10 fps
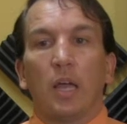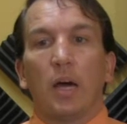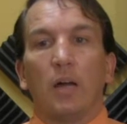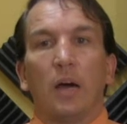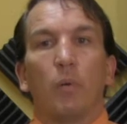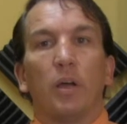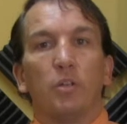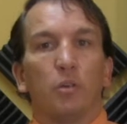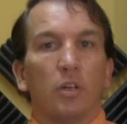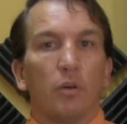That way
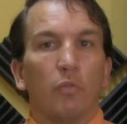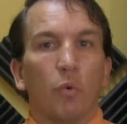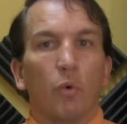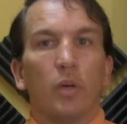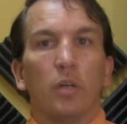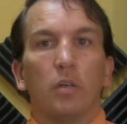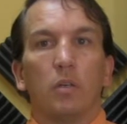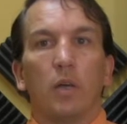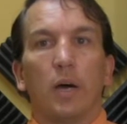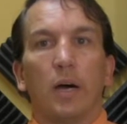you can avoid
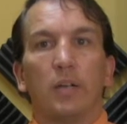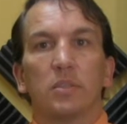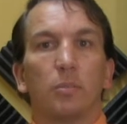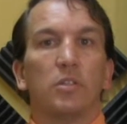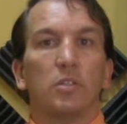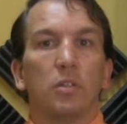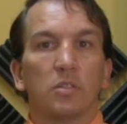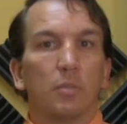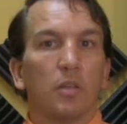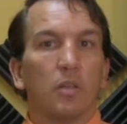some of
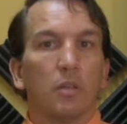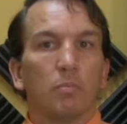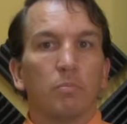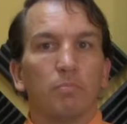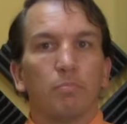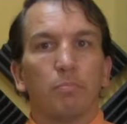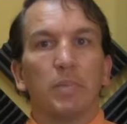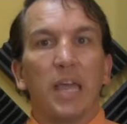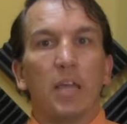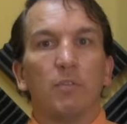the
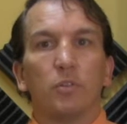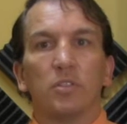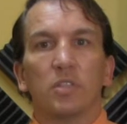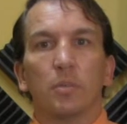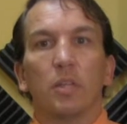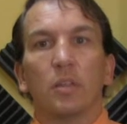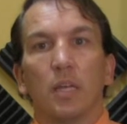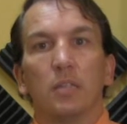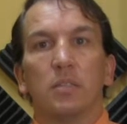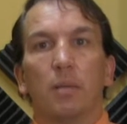behaviors and some of the
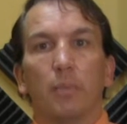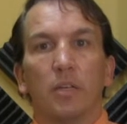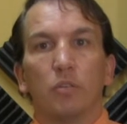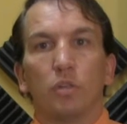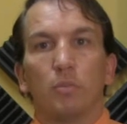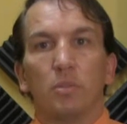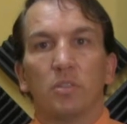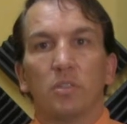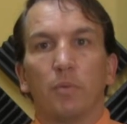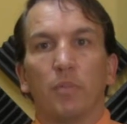things that may contribute
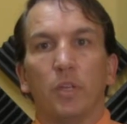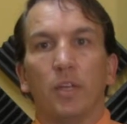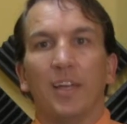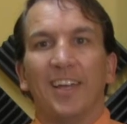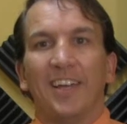to some of the